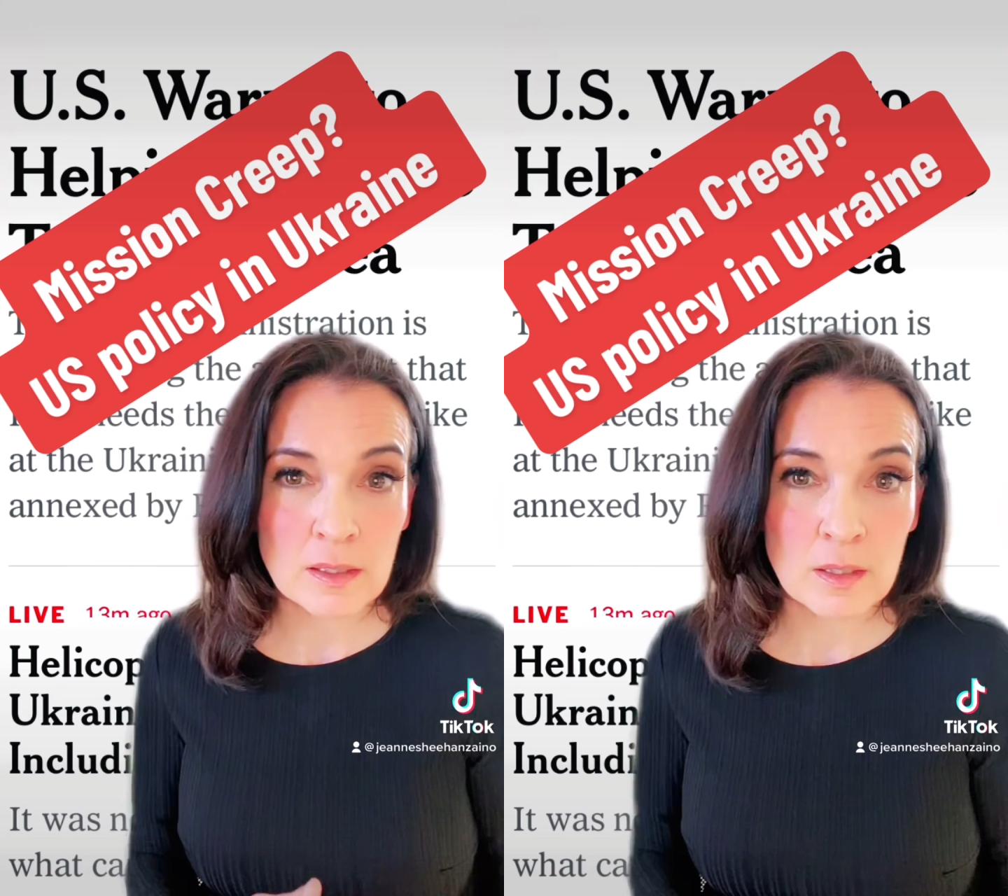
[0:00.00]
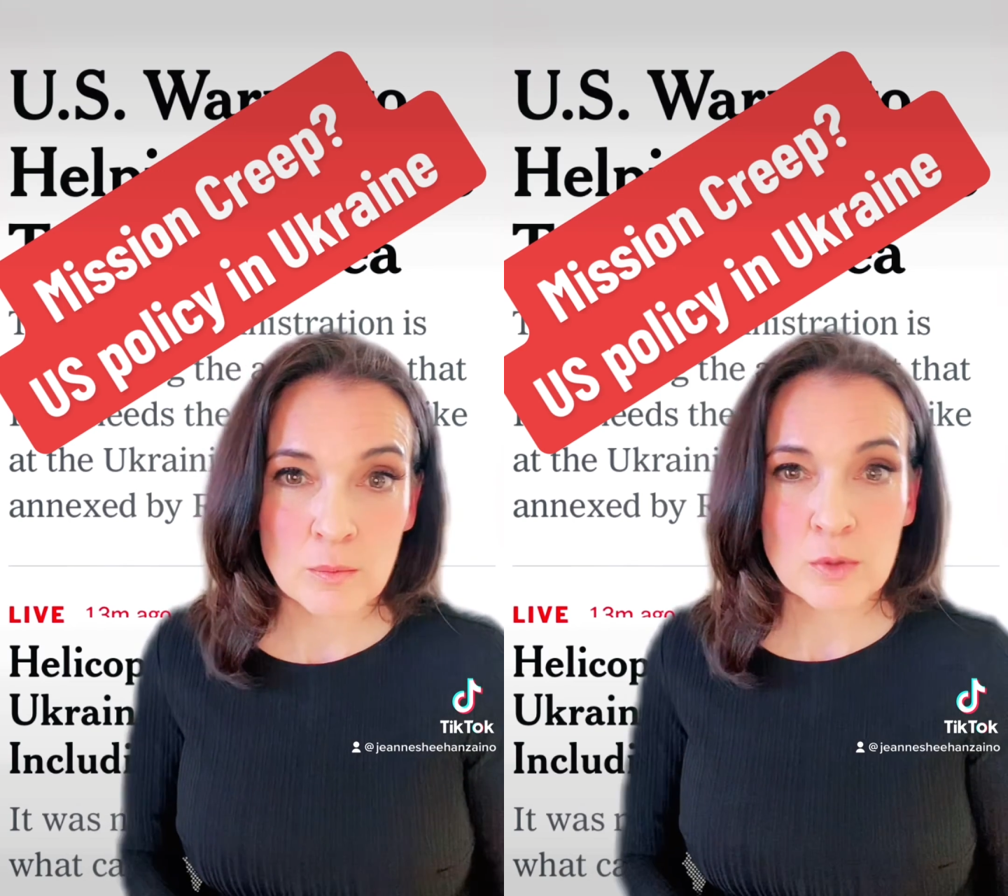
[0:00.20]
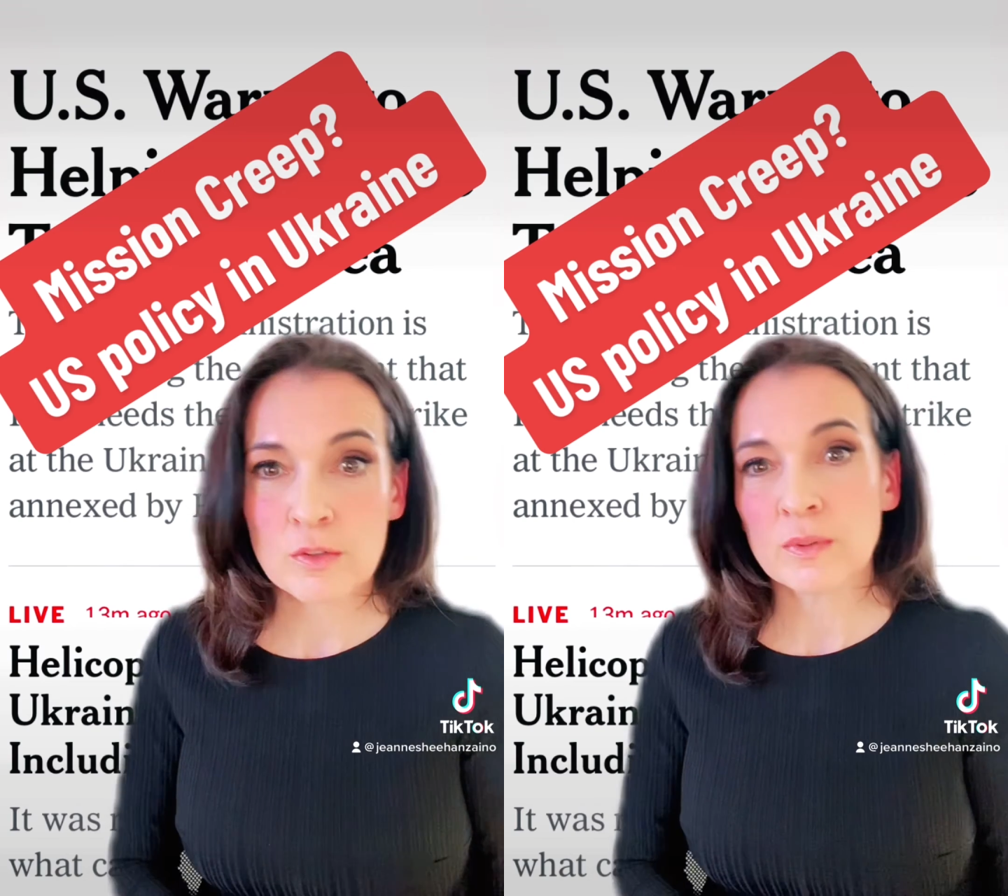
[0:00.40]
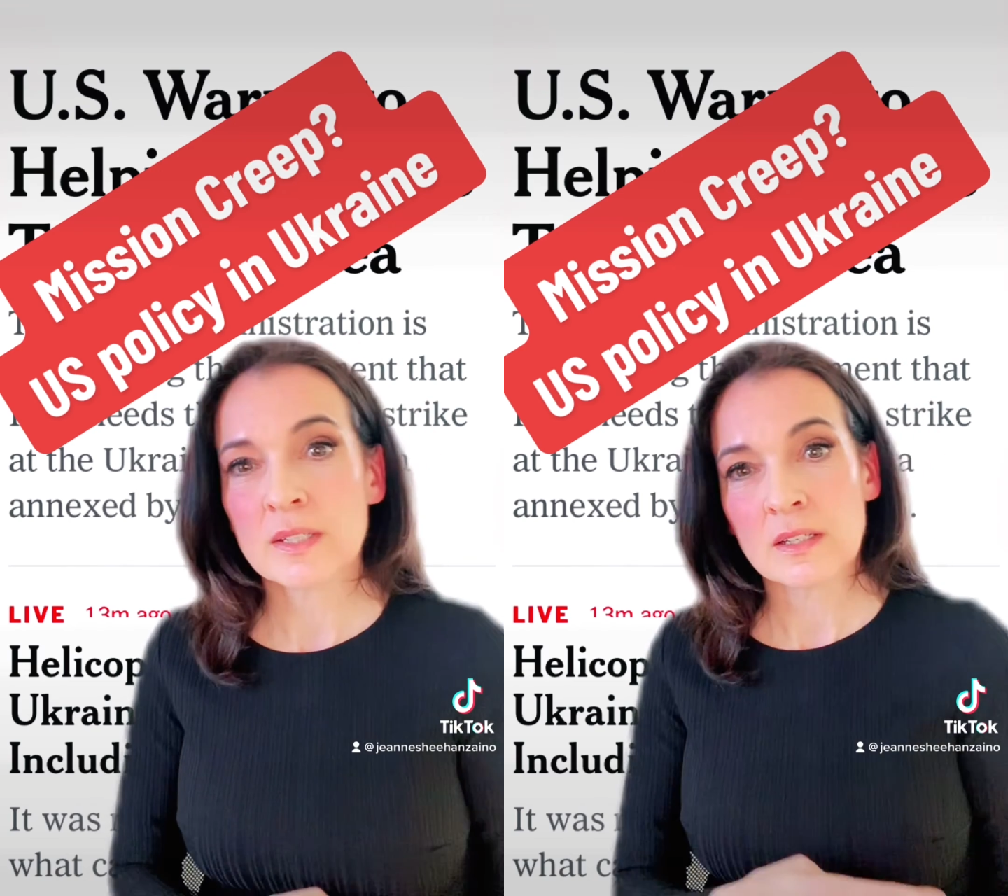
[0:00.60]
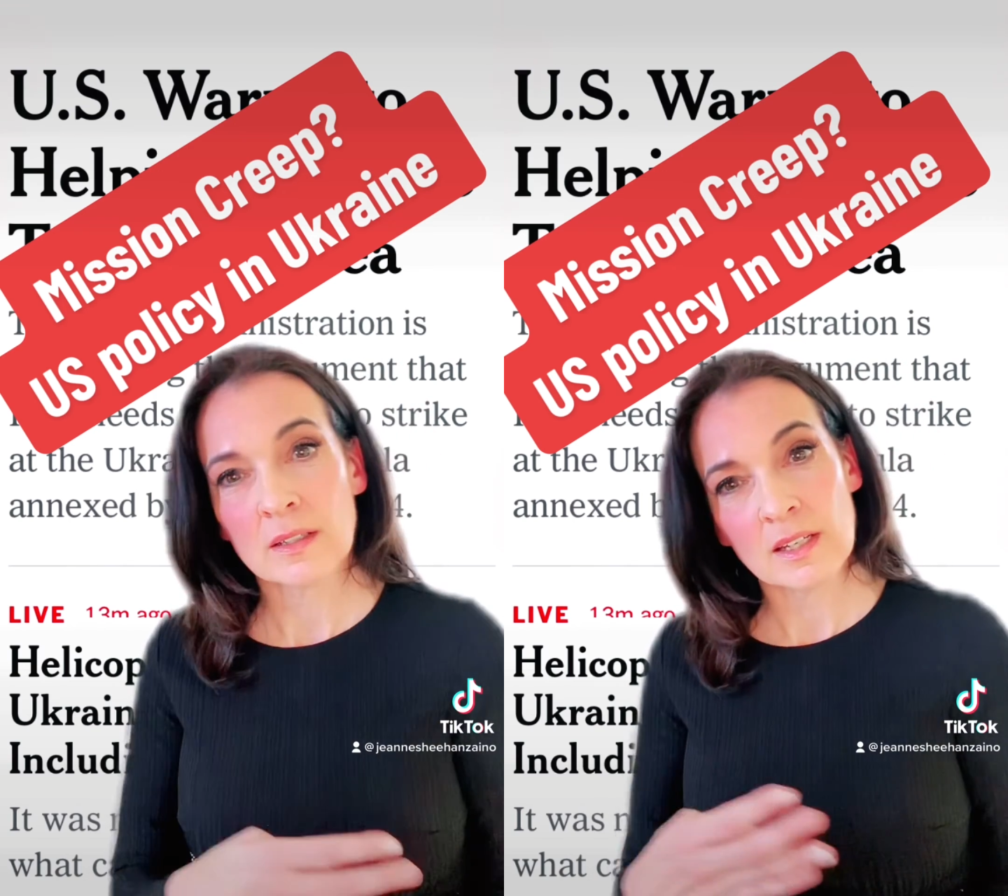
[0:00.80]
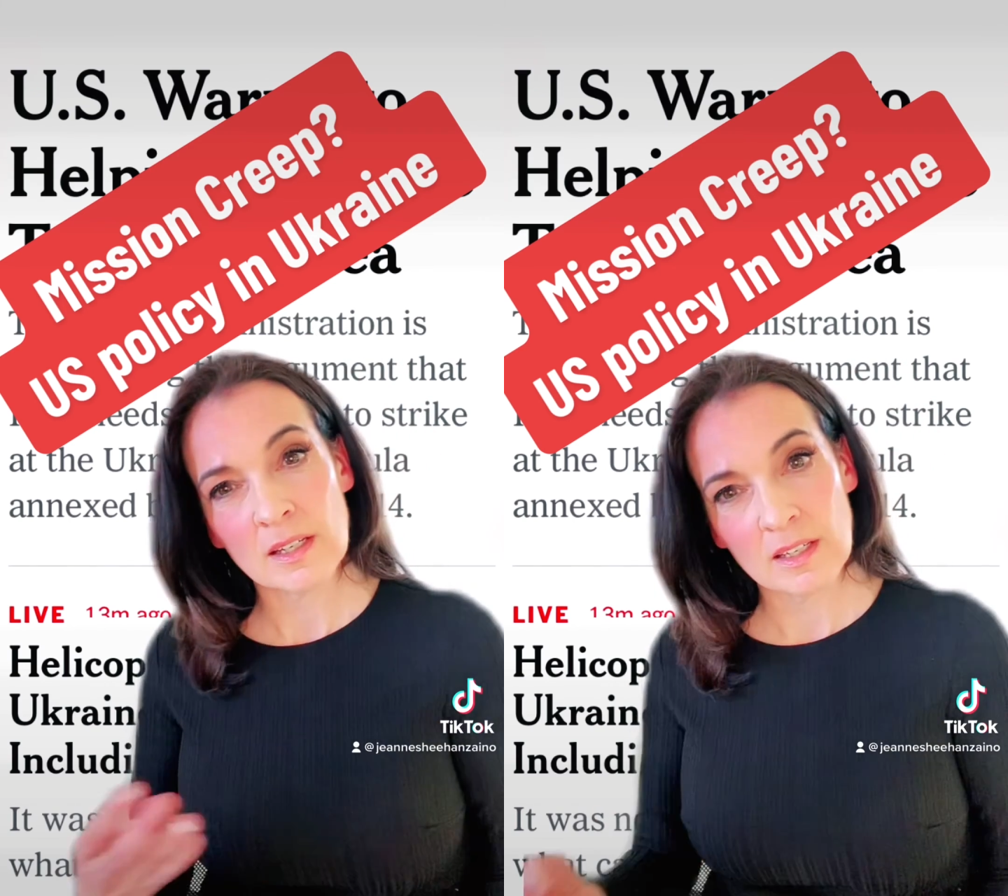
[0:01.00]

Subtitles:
and most recently